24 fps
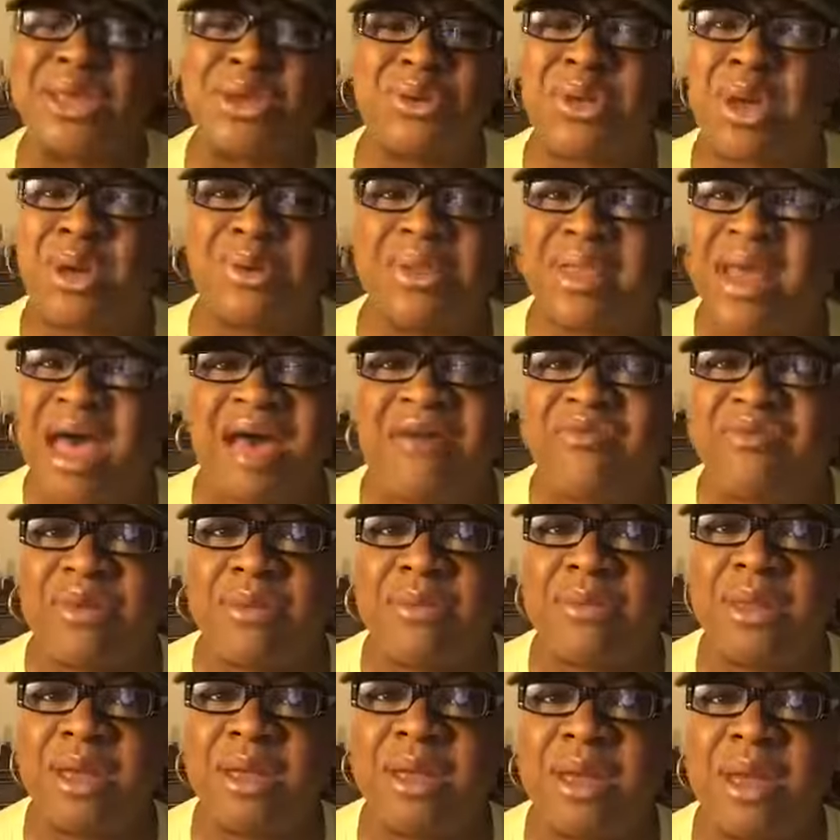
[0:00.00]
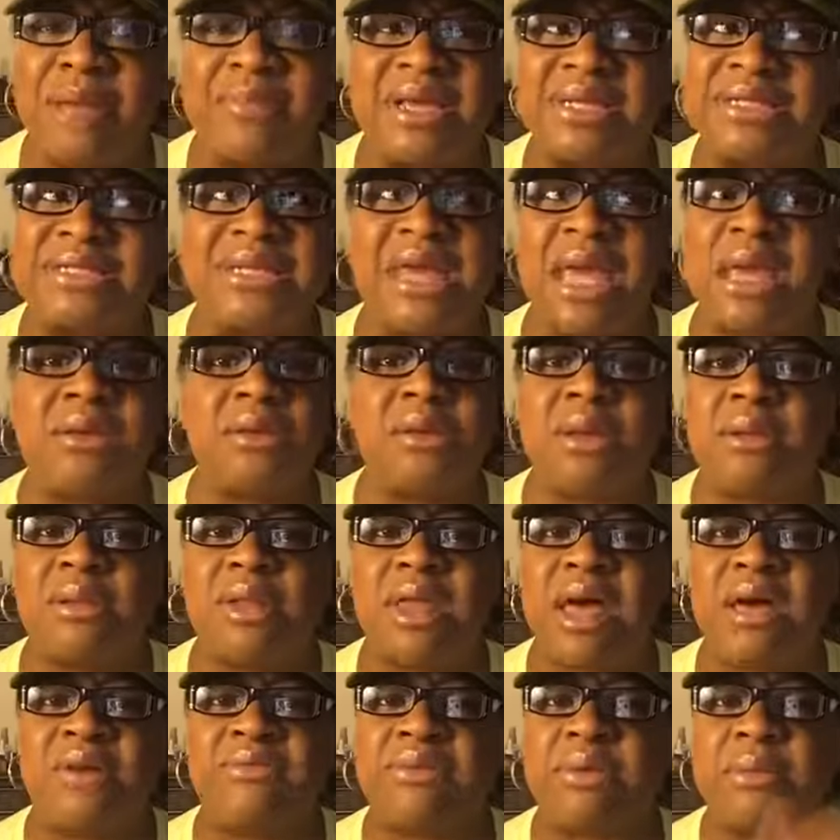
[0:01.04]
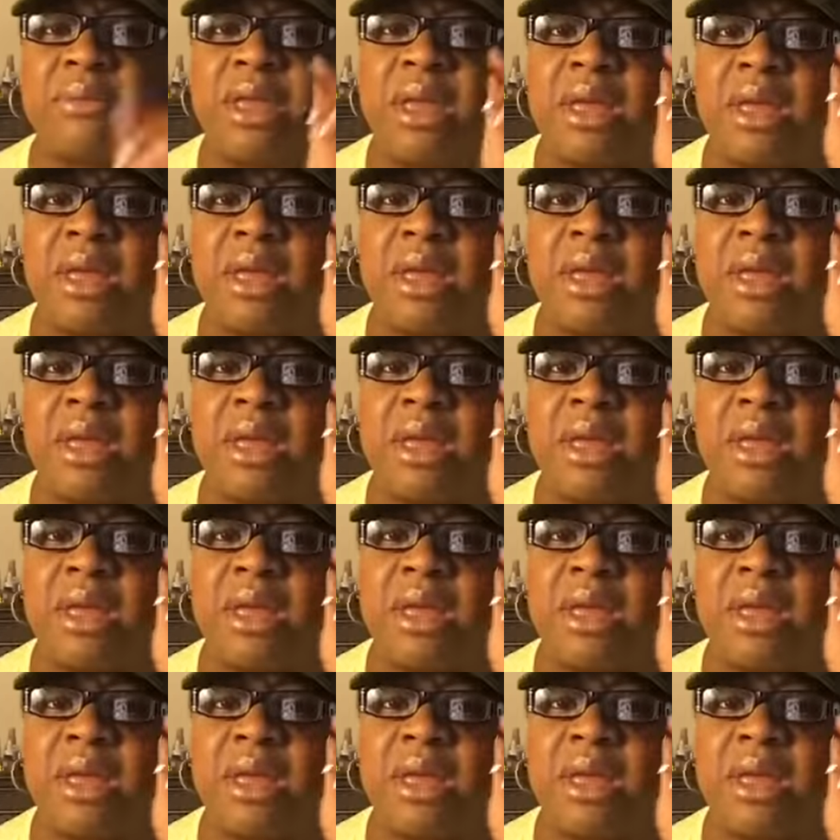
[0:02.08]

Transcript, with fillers: you don't love him. I'm not saying you don't love him.